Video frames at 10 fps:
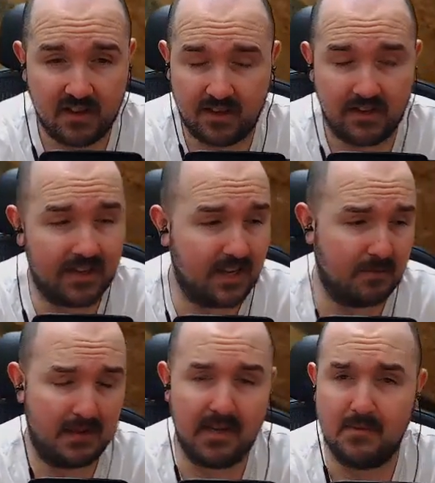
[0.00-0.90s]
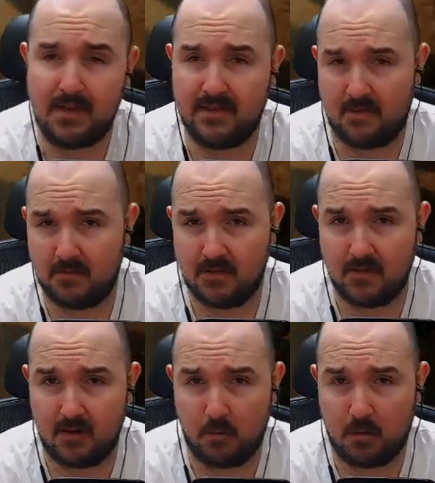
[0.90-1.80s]
and get the player base up, because there's
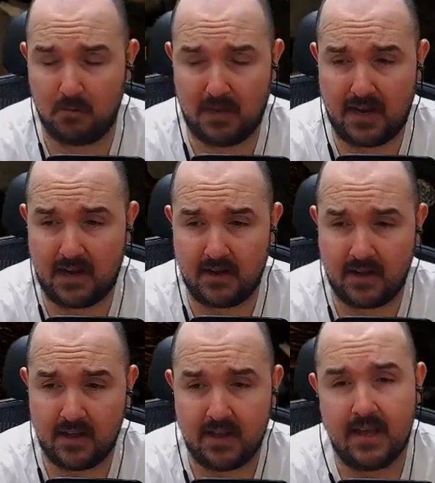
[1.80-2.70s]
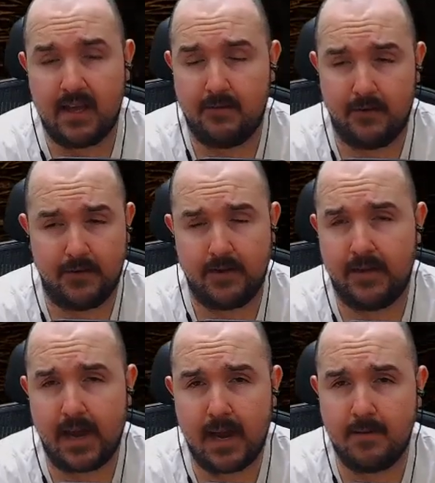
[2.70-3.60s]
no one playing. If you look at a
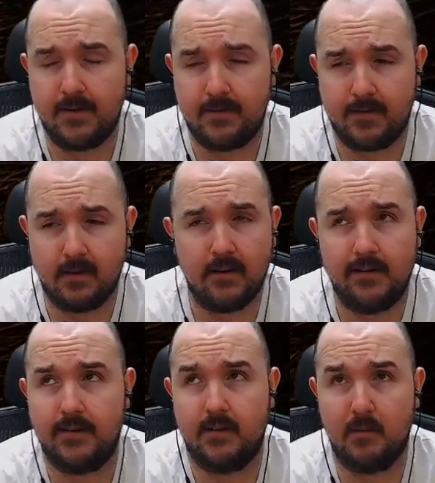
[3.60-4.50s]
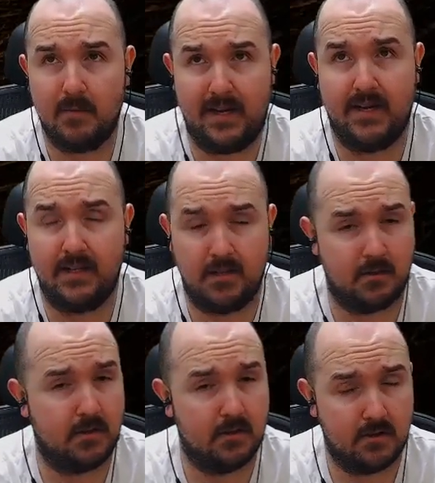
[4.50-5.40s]
game and you think, oh, there's no players, it's
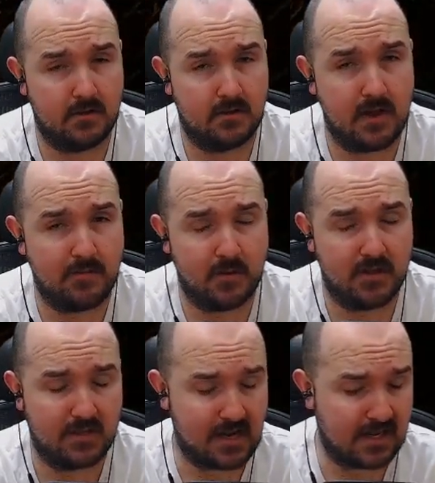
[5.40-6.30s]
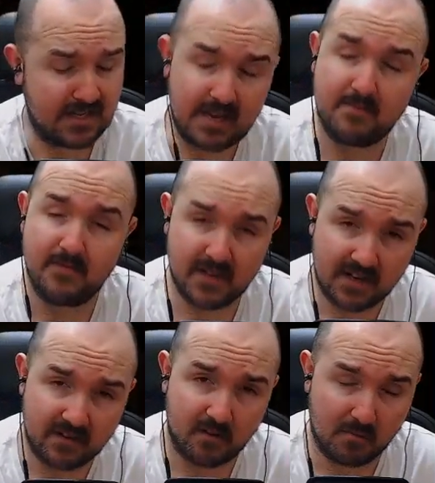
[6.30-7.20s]
because everyone's done the same thing
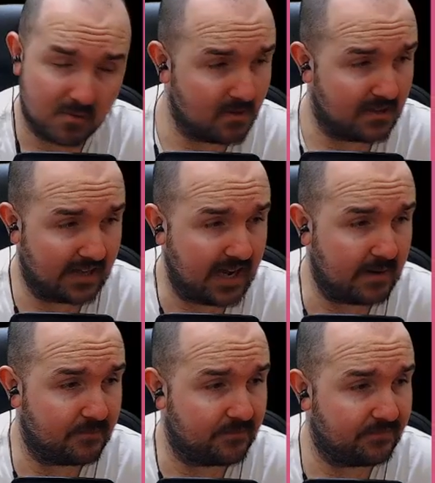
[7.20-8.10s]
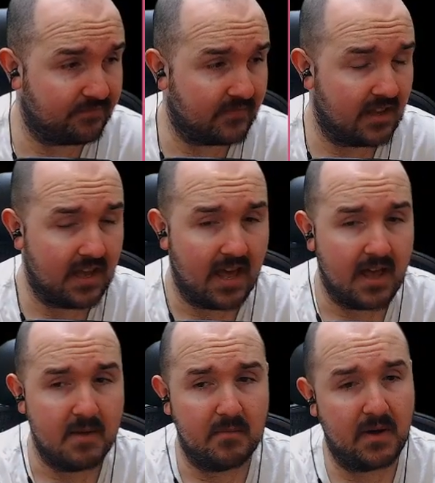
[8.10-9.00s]
and not bought the game.
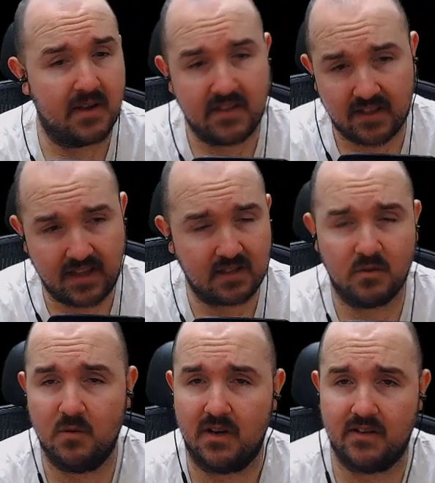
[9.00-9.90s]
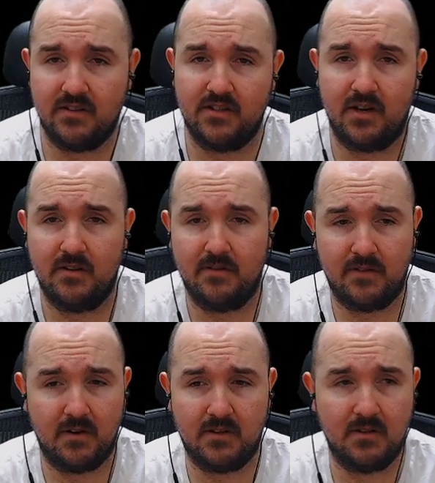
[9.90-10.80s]
But that's all I can show you,
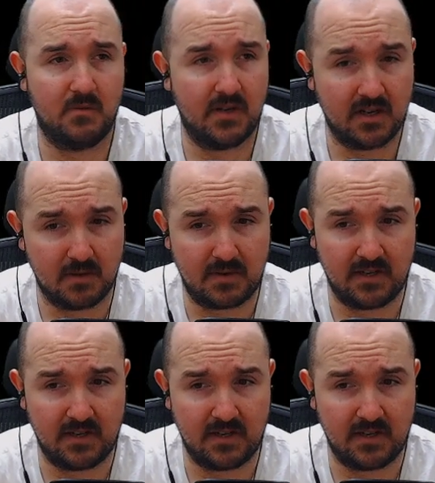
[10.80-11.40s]
folks, because we're going to be